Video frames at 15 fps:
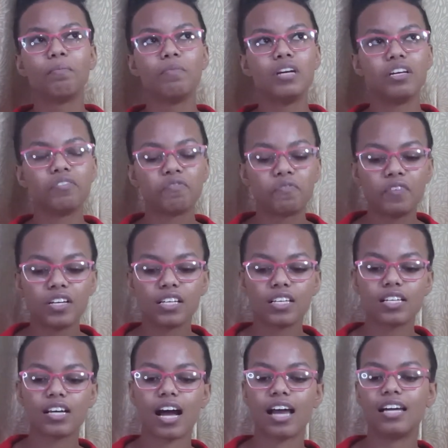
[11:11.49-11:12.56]
being
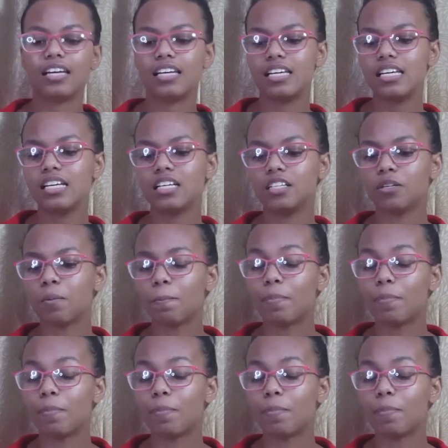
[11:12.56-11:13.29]
physically healed,